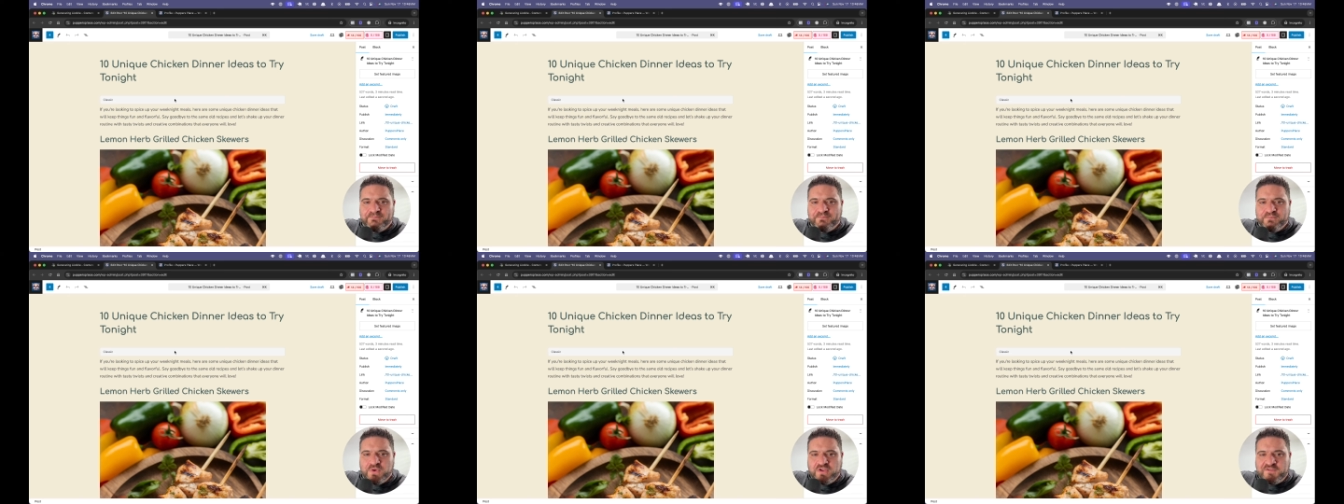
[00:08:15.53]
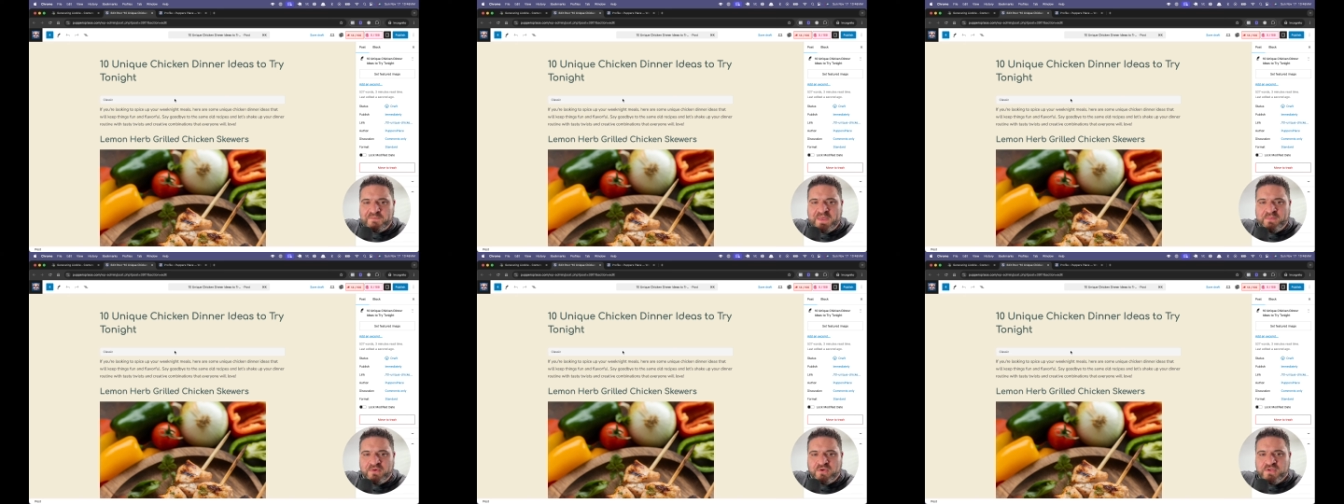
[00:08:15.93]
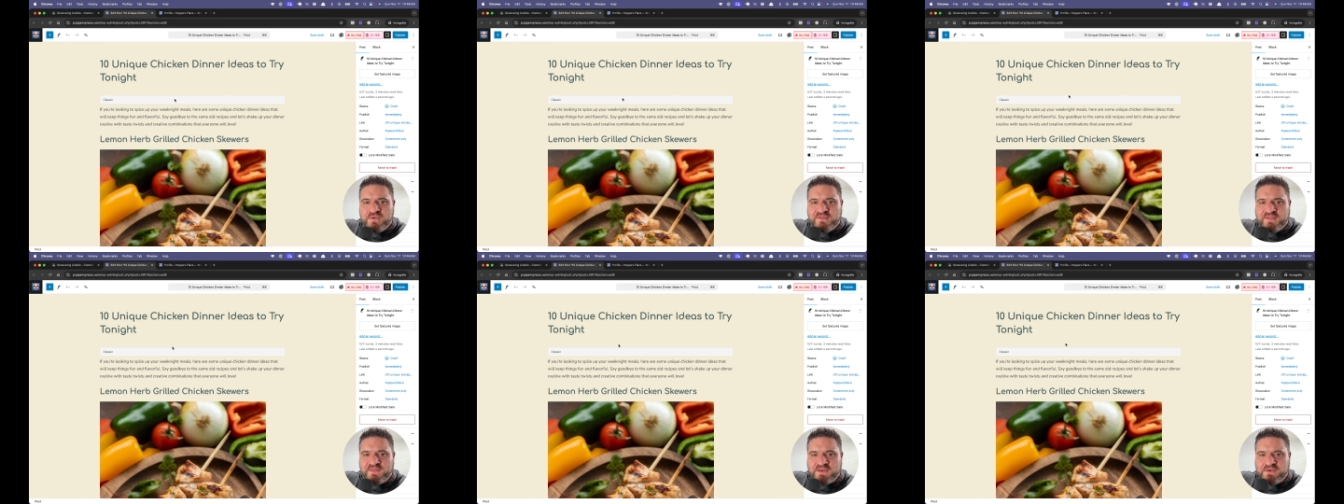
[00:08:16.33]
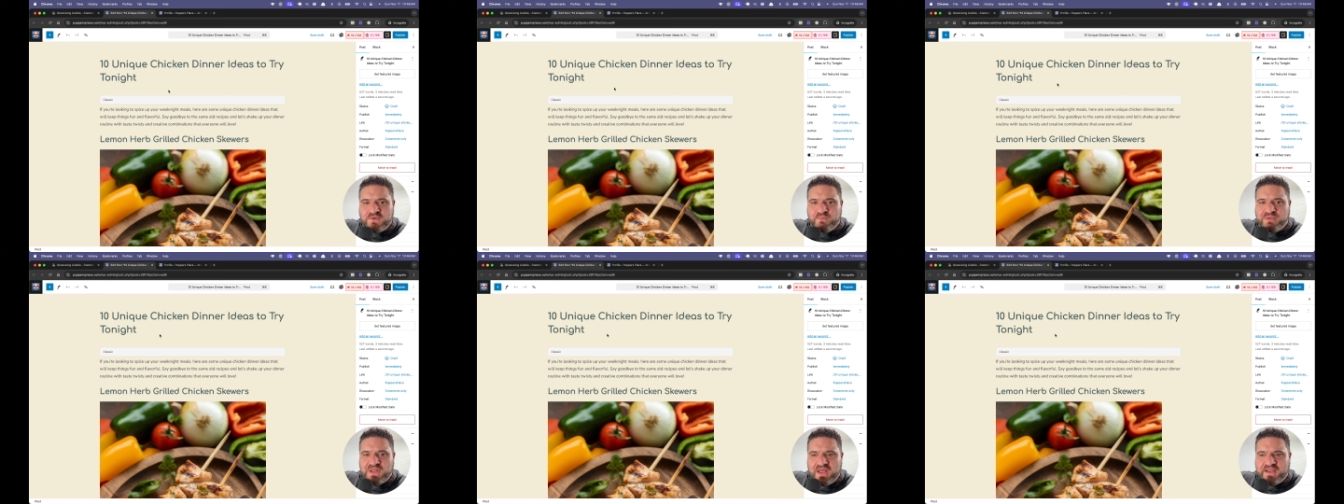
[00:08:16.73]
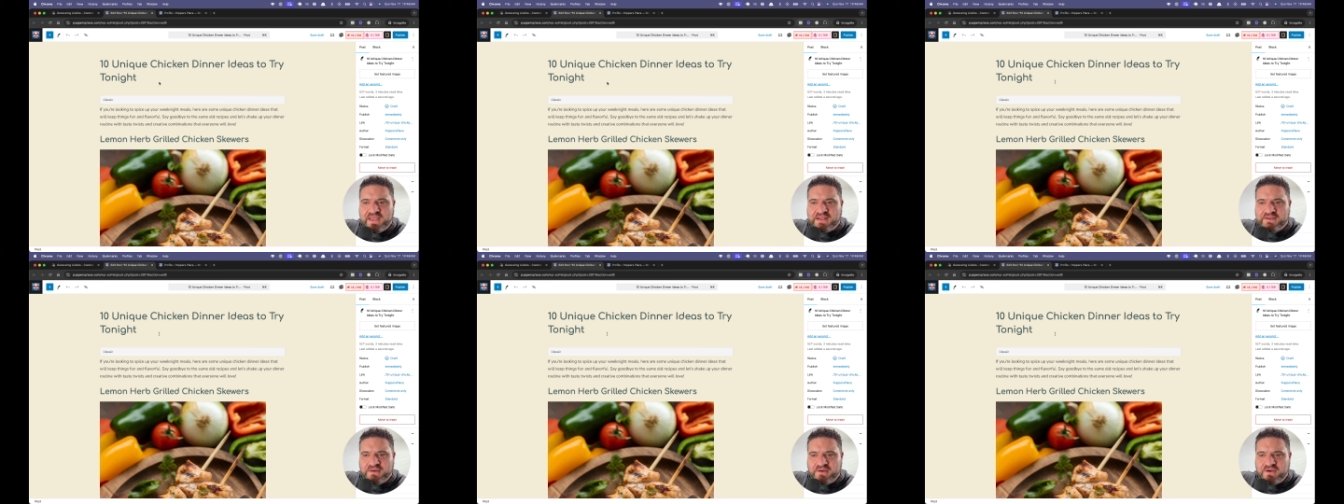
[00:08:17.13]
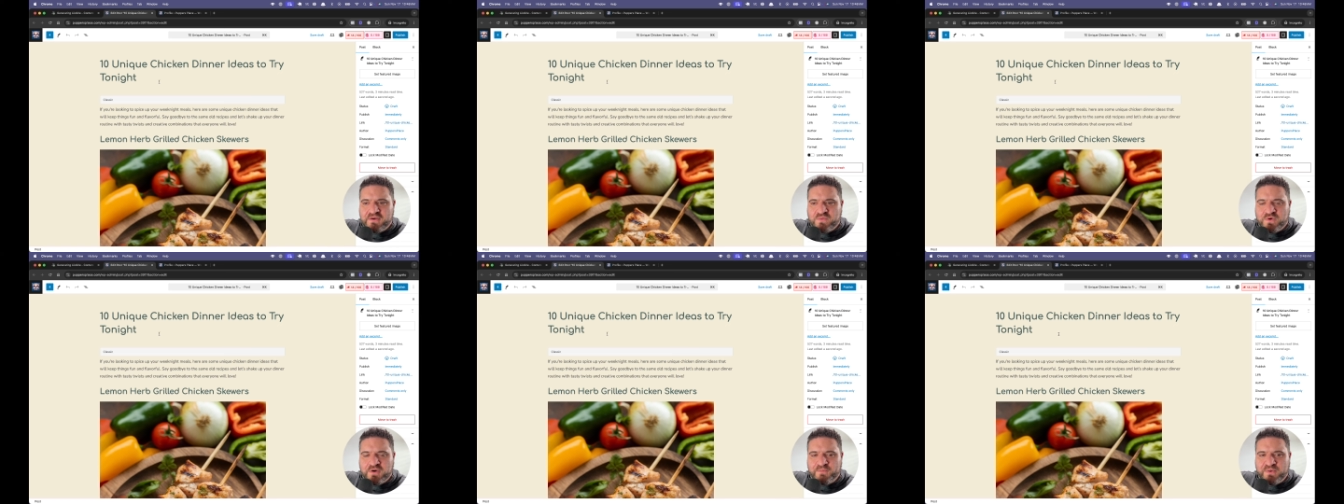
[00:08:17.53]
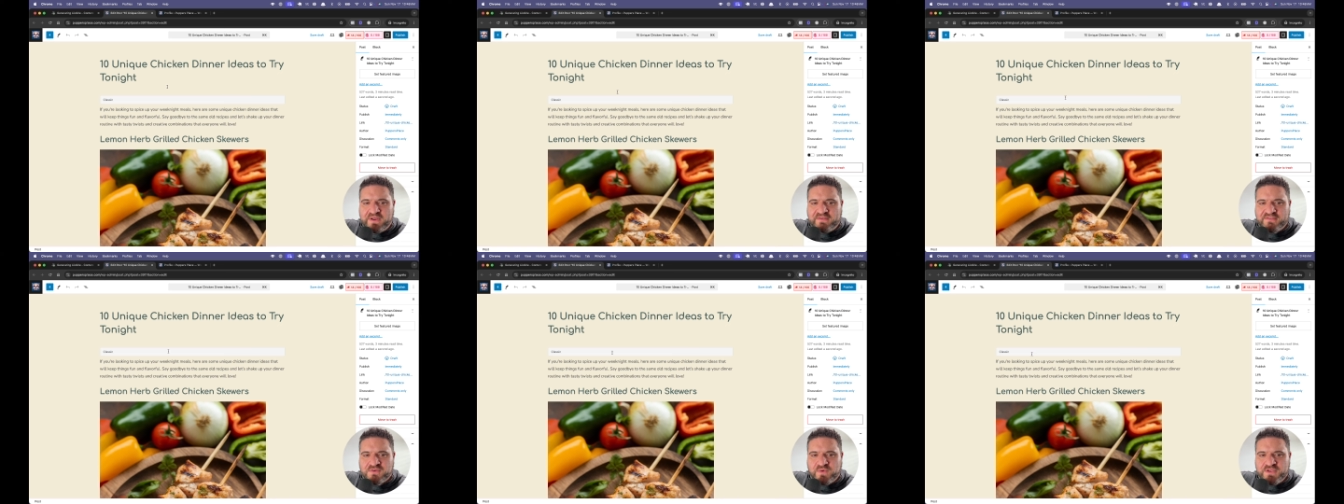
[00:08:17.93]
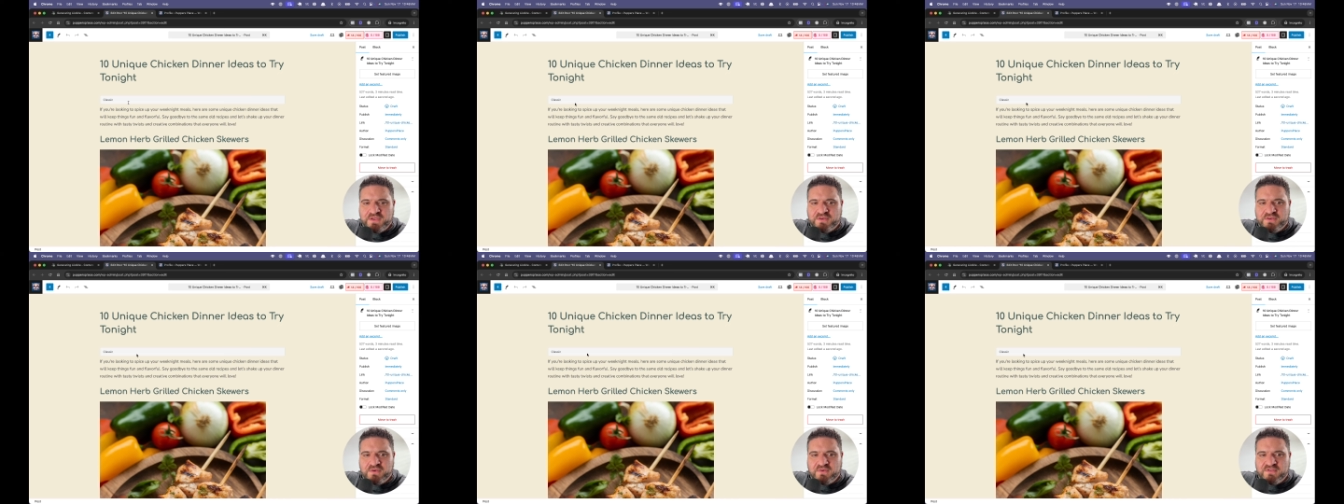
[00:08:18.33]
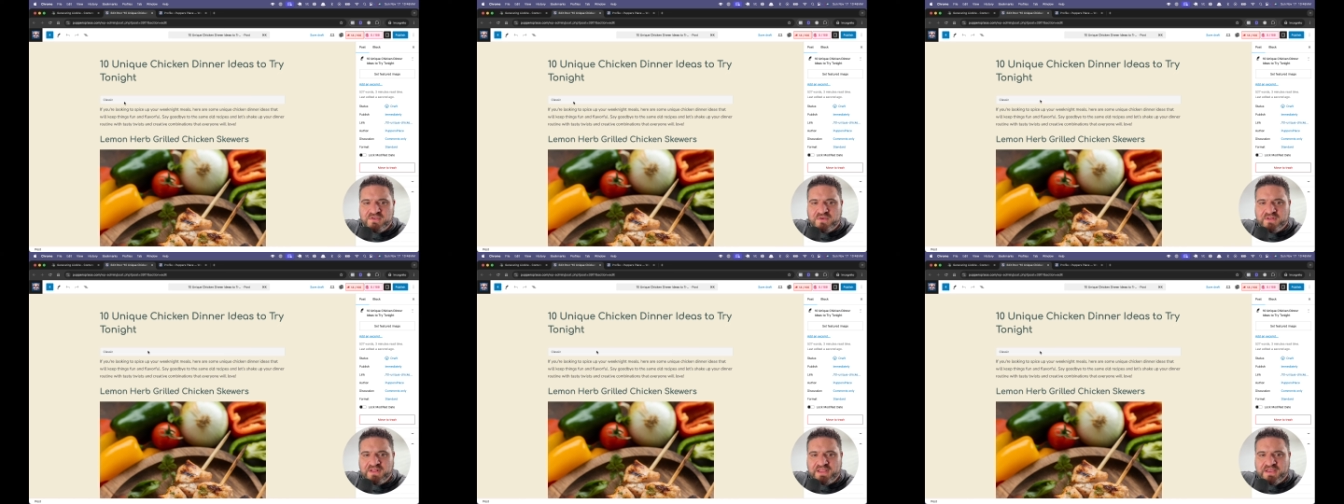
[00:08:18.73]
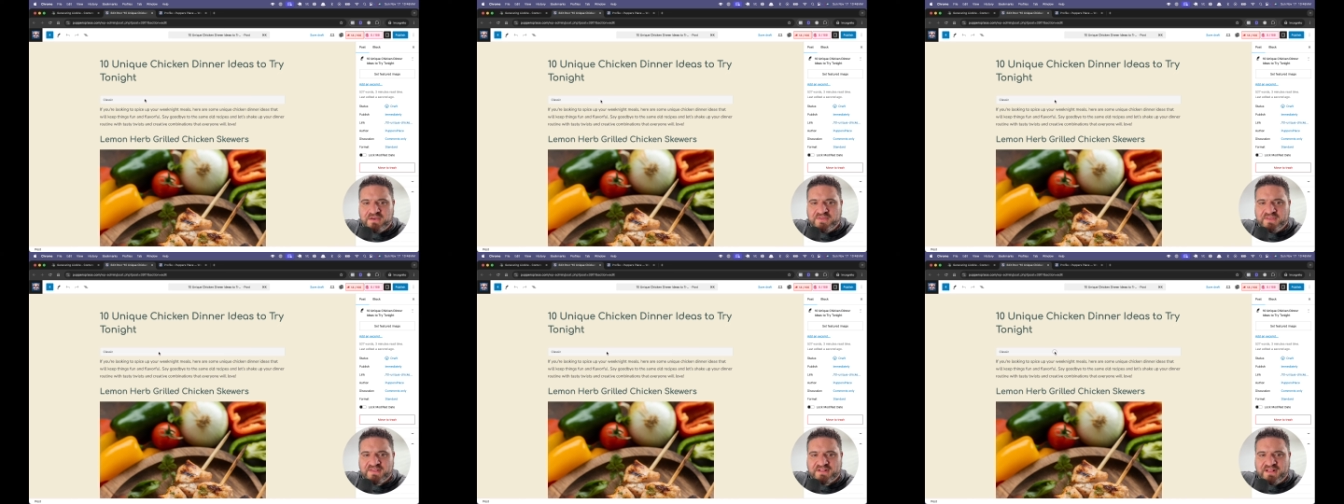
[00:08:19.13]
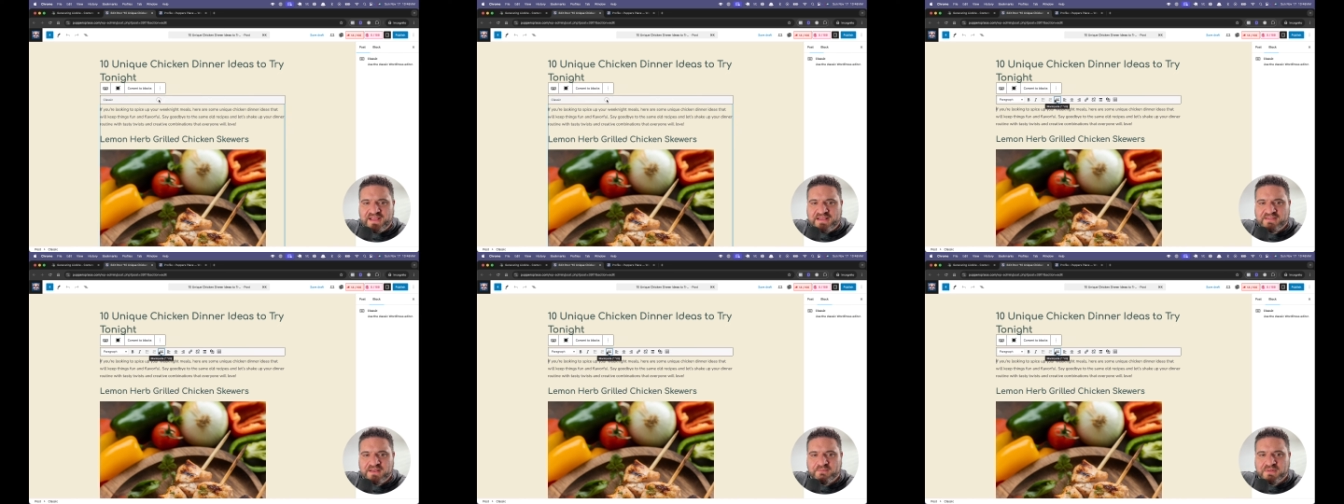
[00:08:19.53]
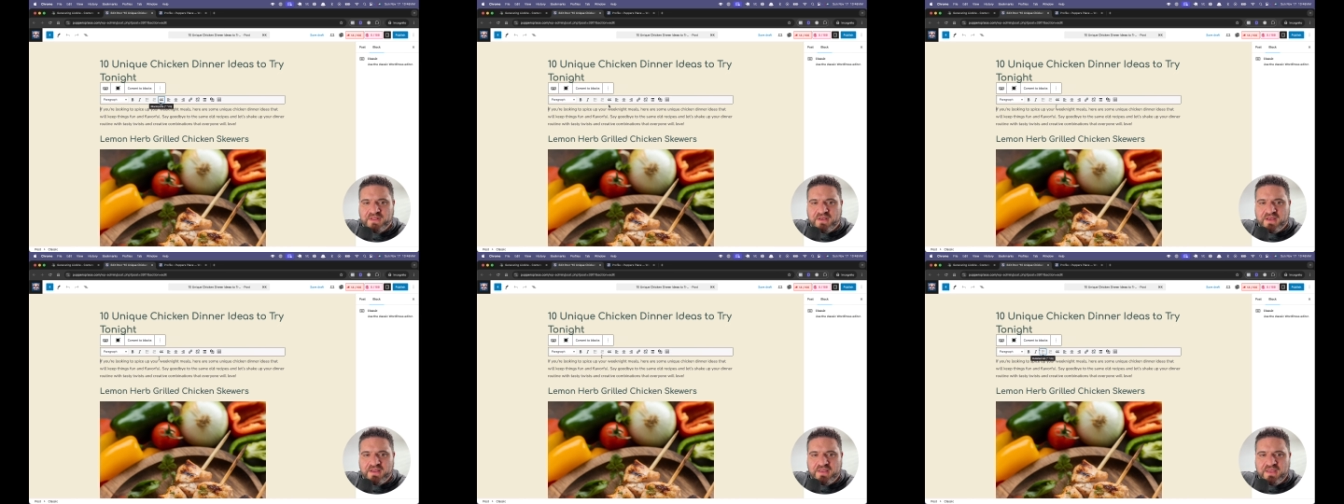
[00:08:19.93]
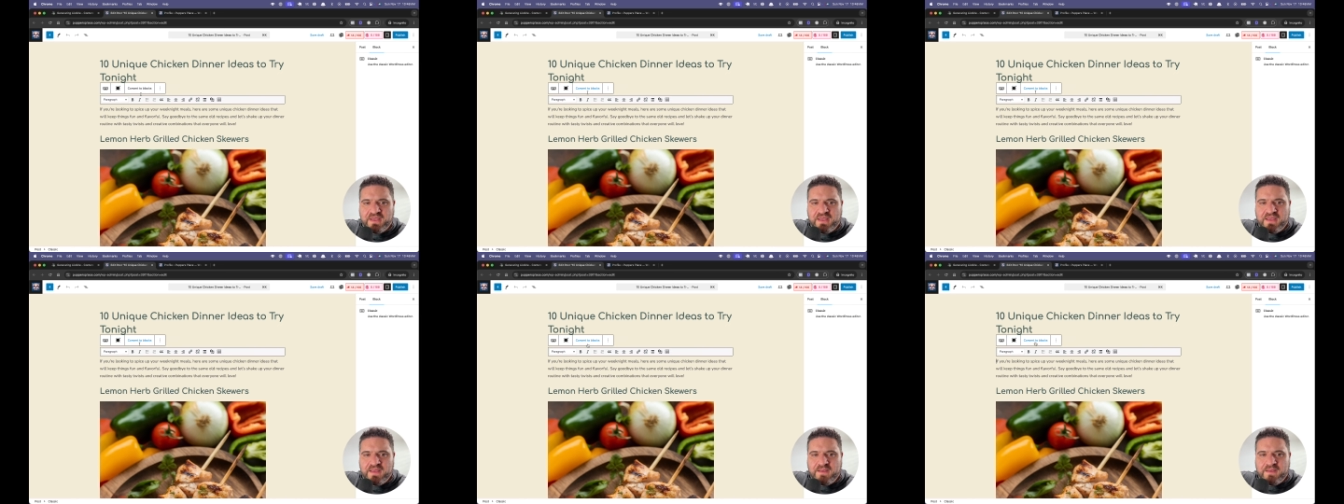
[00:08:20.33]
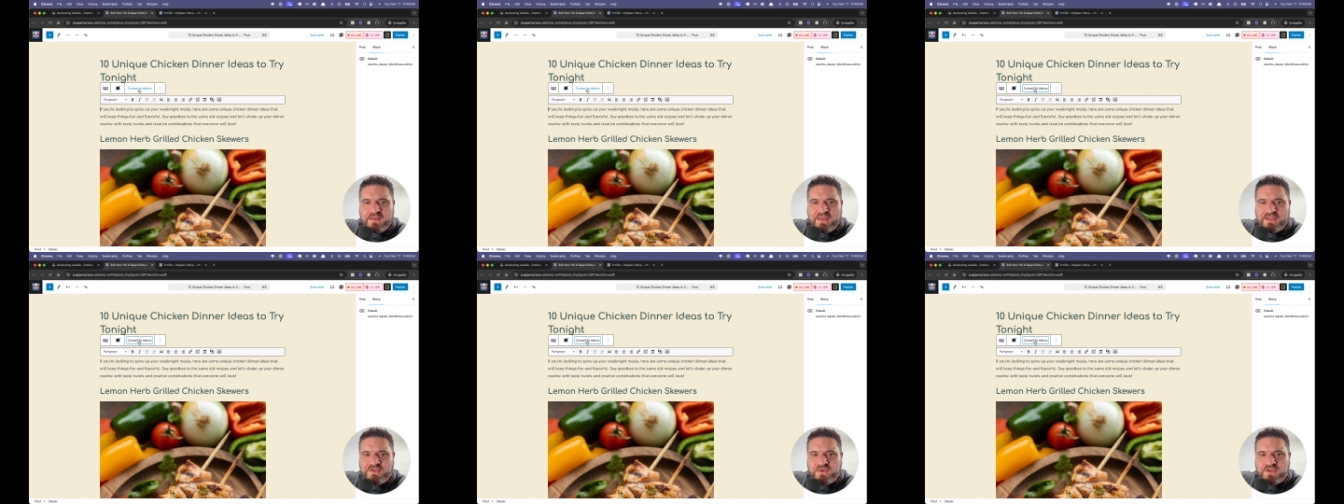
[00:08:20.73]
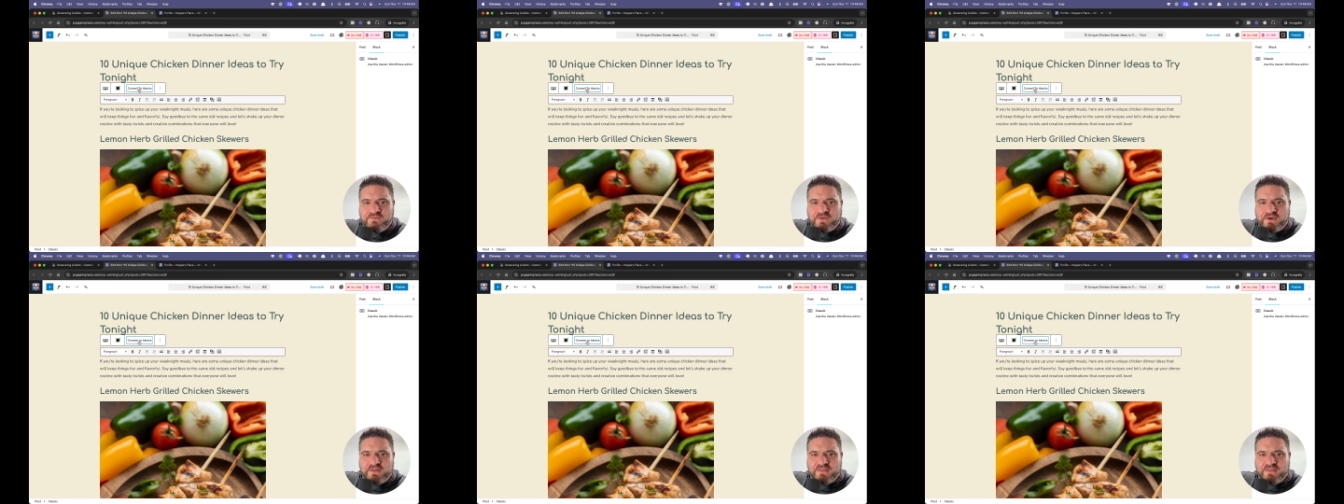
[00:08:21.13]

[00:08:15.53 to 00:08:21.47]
most people are using the new block editor in WordPress. So what you do is you click on this classic block, and you convert